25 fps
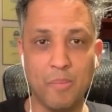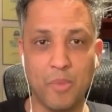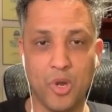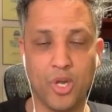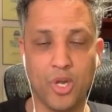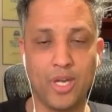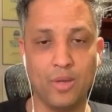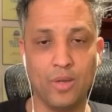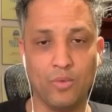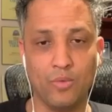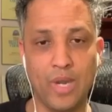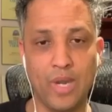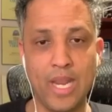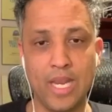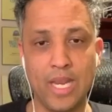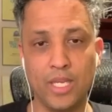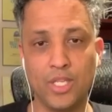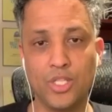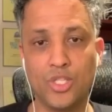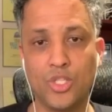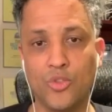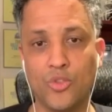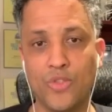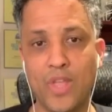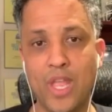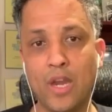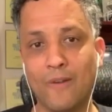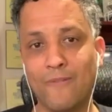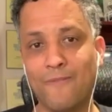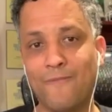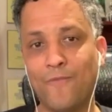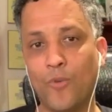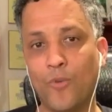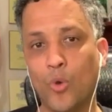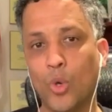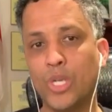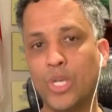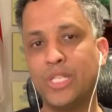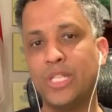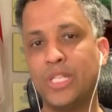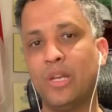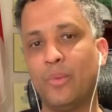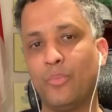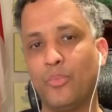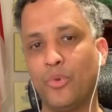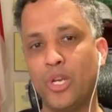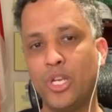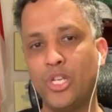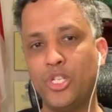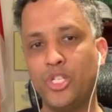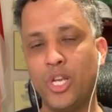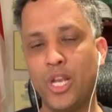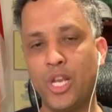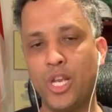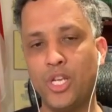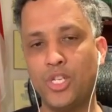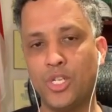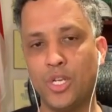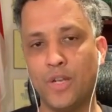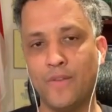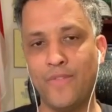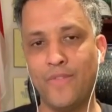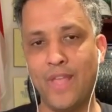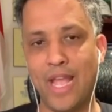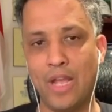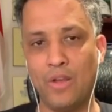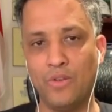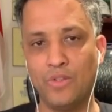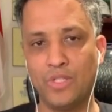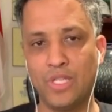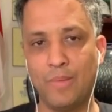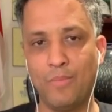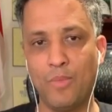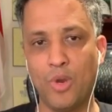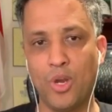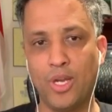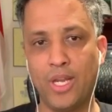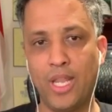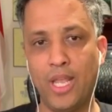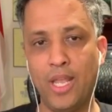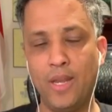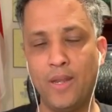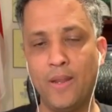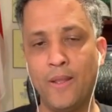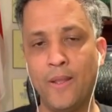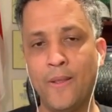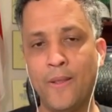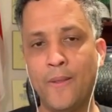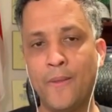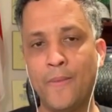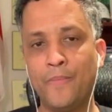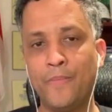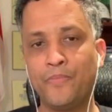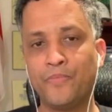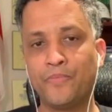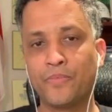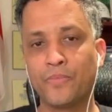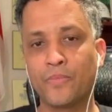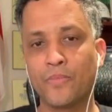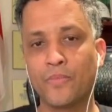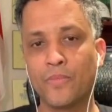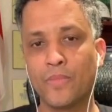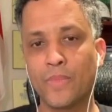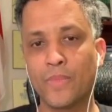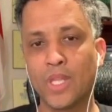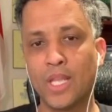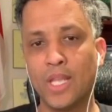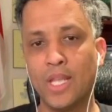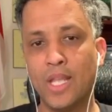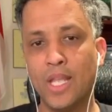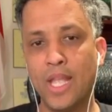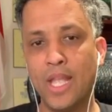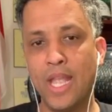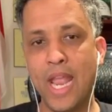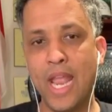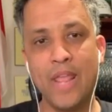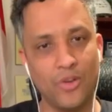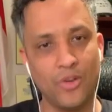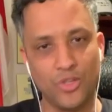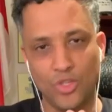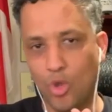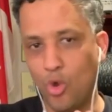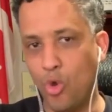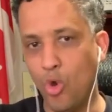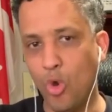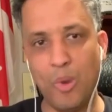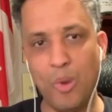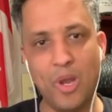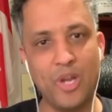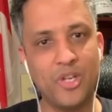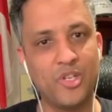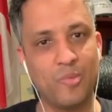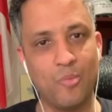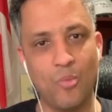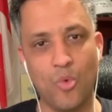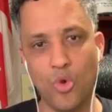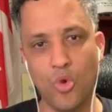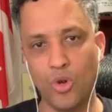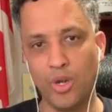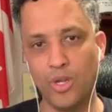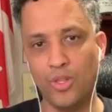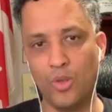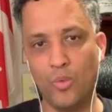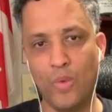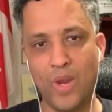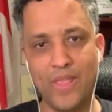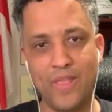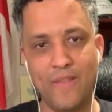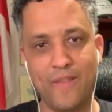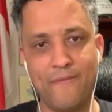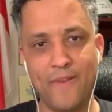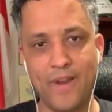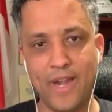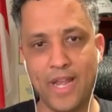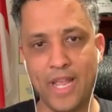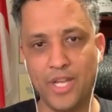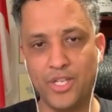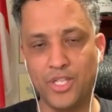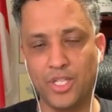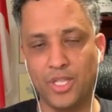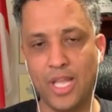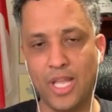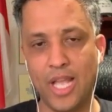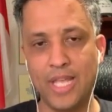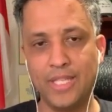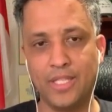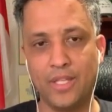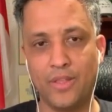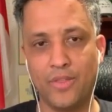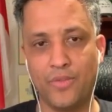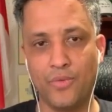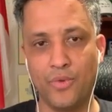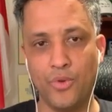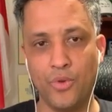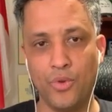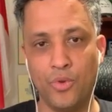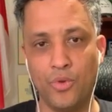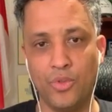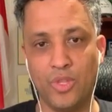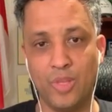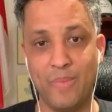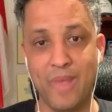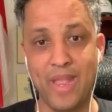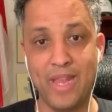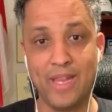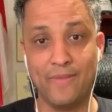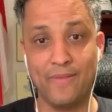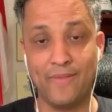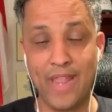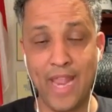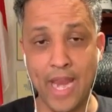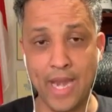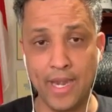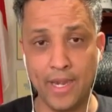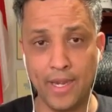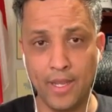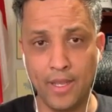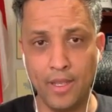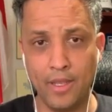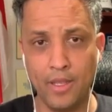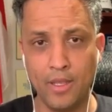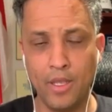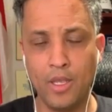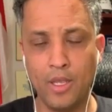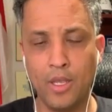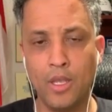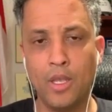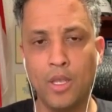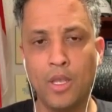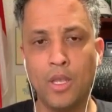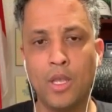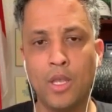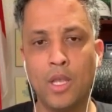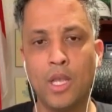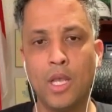of the market rate. So they are forcing appreciation of the housing market. And there's a whole bunch more in the way they financialize it through the Bank of Canada,